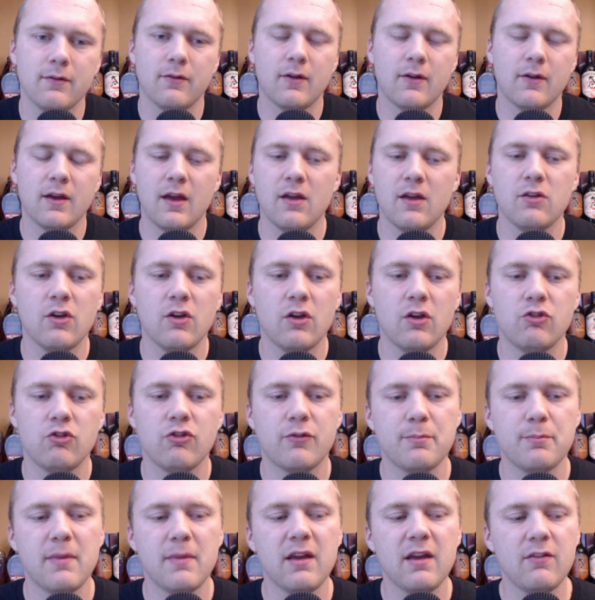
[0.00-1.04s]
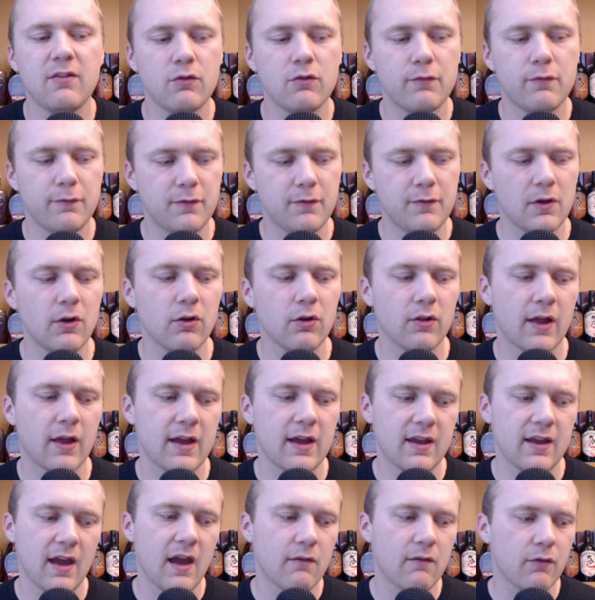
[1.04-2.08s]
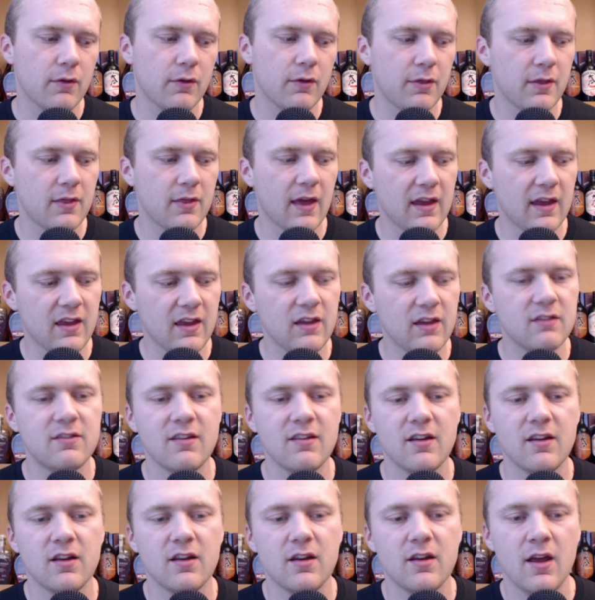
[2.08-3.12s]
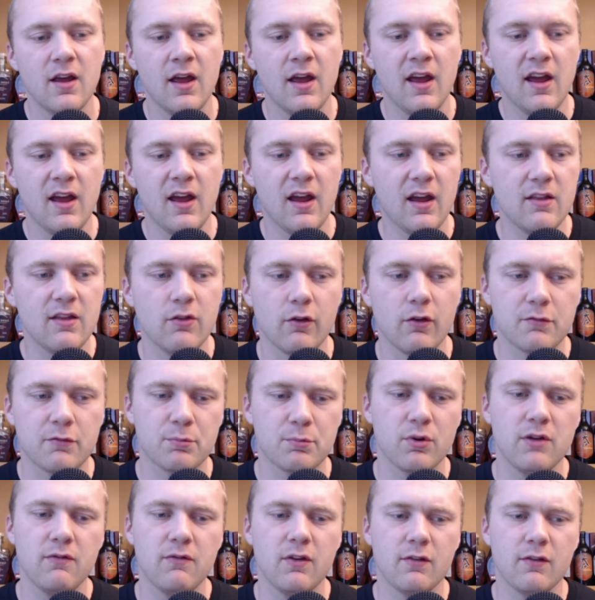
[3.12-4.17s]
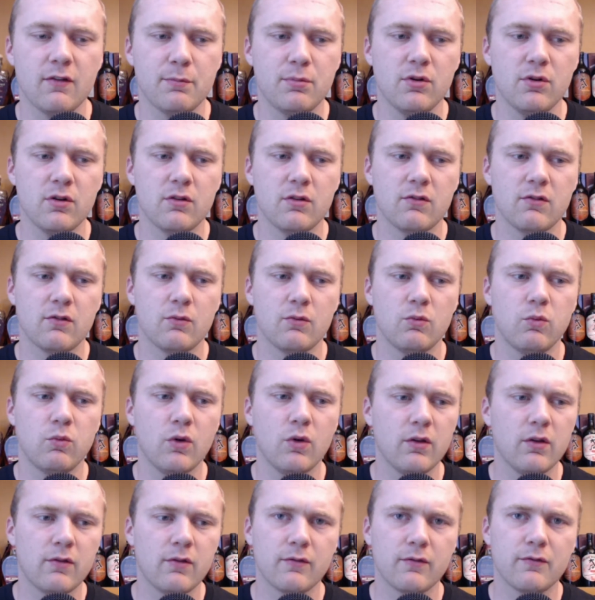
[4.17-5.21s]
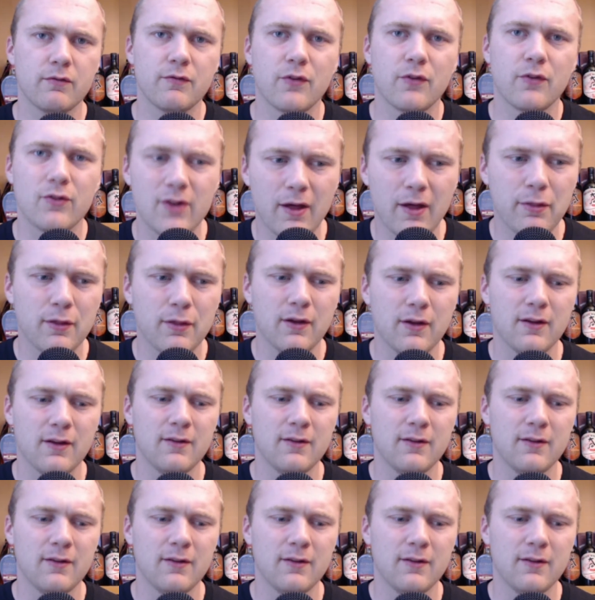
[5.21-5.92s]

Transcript: Like, it just makes you feel like everything that he did in those previous books was for nothing.